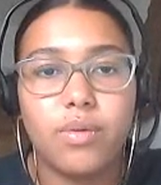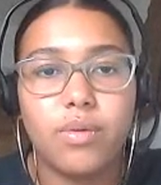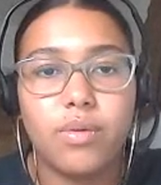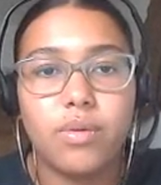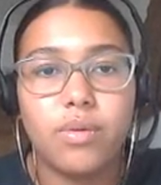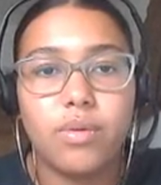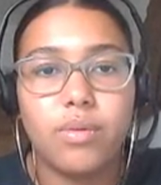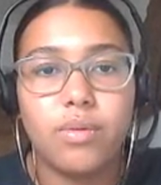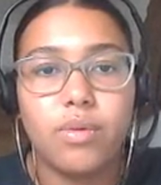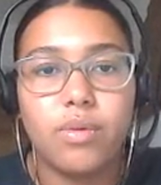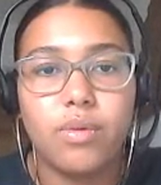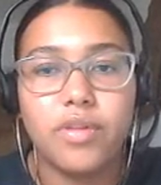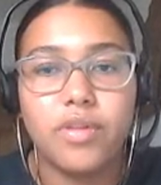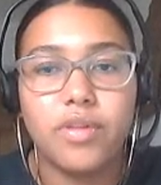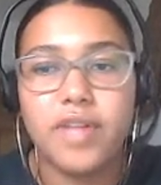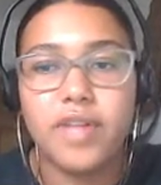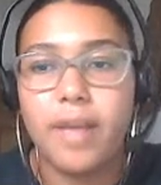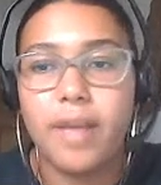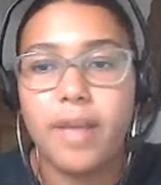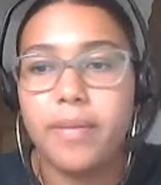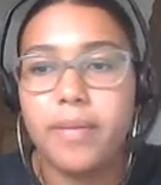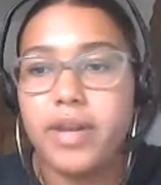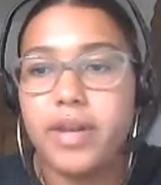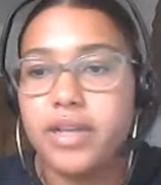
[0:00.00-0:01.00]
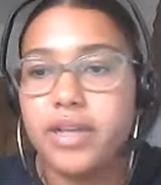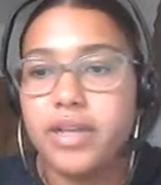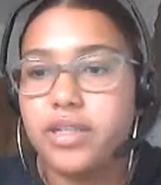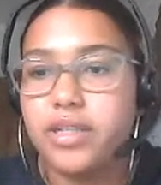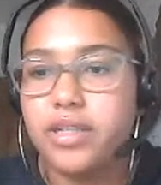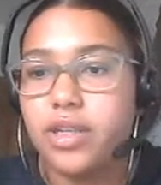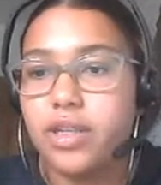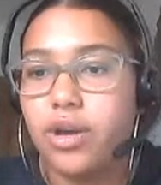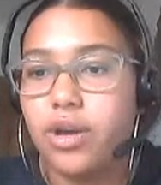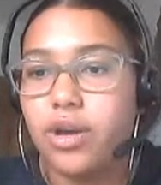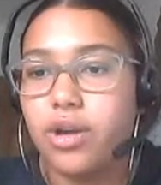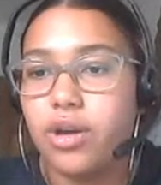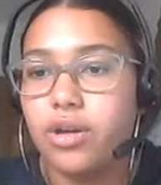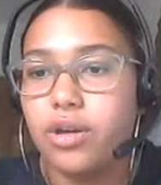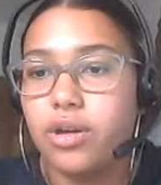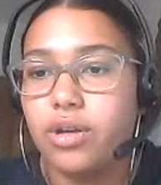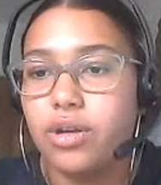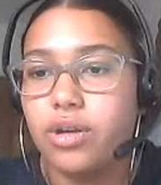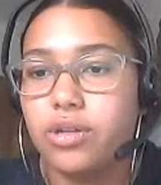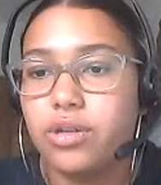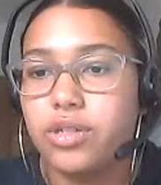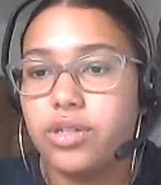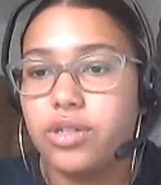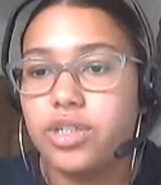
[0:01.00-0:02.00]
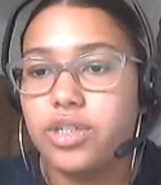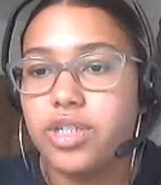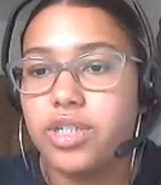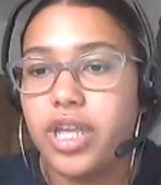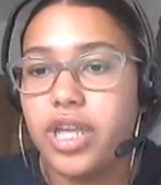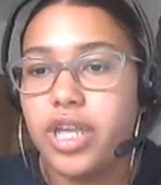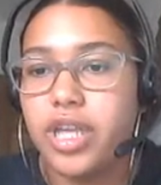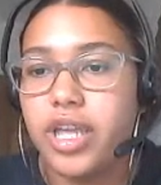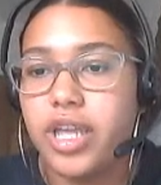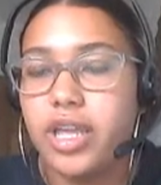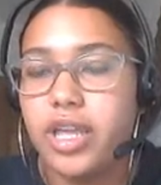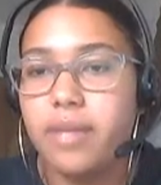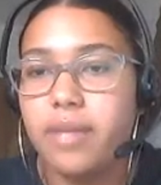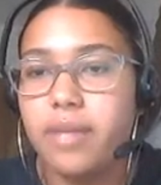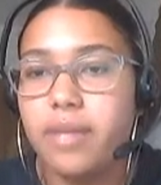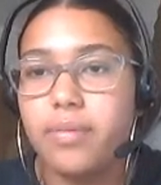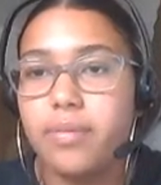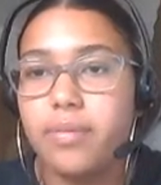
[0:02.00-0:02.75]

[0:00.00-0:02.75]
what's happening to your shape.